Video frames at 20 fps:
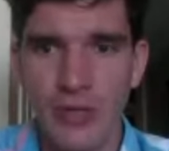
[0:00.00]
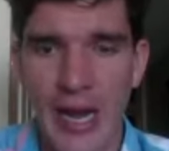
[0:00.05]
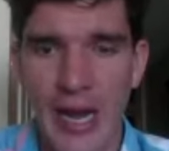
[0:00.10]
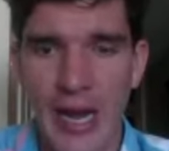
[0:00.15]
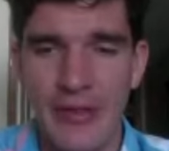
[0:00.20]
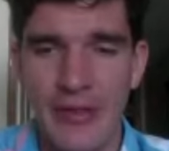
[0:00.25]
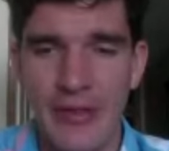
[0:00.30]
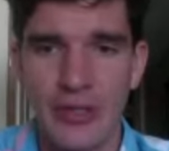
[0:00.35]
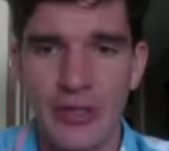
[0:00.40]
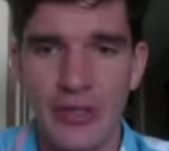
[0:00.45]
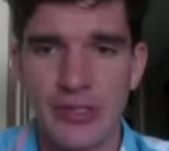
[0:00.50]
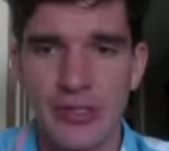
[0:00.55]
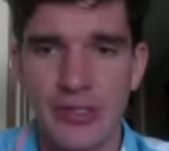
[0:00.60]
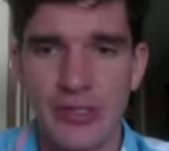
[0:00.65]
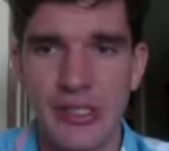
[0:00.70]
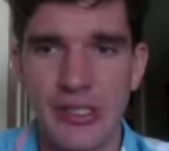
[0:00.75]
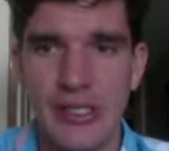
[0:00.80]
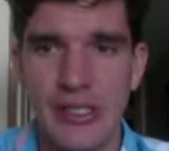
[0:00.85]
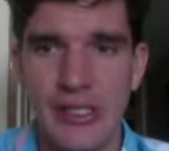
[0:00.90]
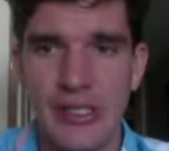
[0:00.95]
and I think you'll
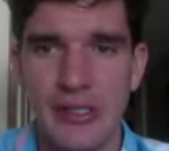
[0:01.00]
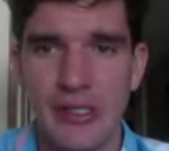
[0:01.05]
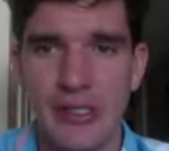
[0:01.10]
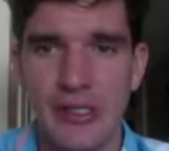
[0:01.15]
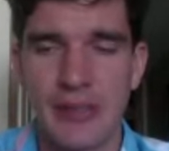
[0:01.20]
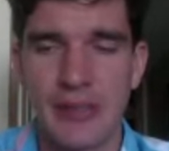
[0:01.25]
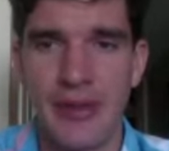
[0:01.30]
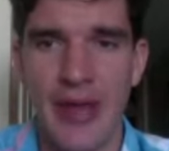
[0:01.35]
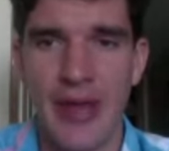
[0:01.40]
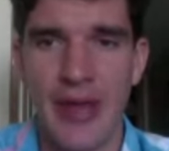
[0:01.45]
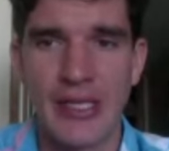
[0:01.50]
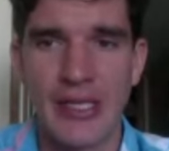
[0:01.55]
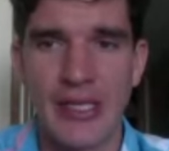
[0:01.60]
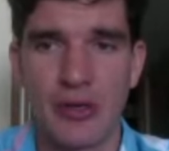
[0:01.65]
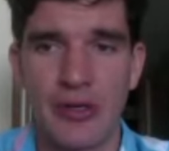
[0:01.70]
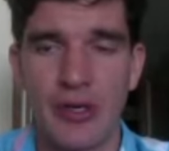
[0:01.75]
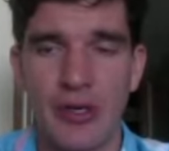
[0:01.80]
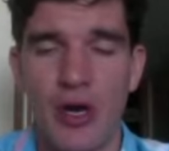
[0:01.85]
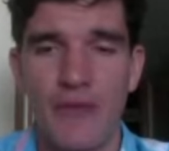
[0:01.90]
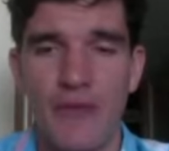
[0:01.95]
see some of that
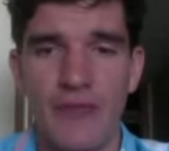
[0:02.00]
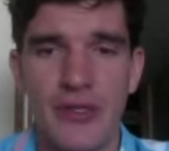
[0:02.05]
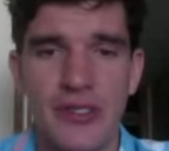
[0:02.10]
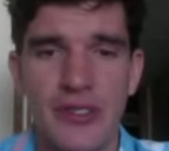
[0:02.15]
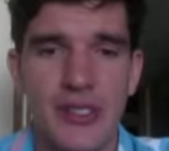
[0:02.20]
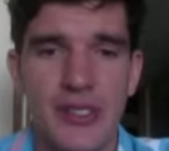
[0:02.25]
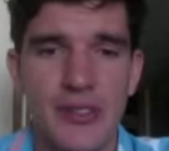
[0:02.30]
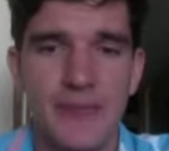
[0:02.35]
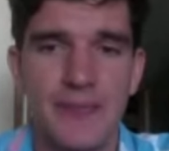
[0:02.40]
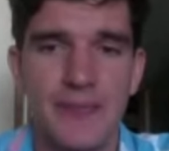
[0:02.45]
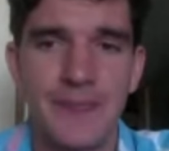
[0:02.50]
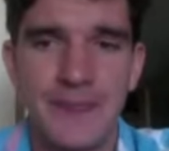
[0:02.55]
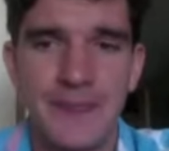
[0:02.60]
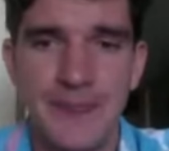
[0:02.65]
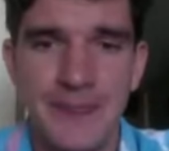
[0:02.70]
starting off this season.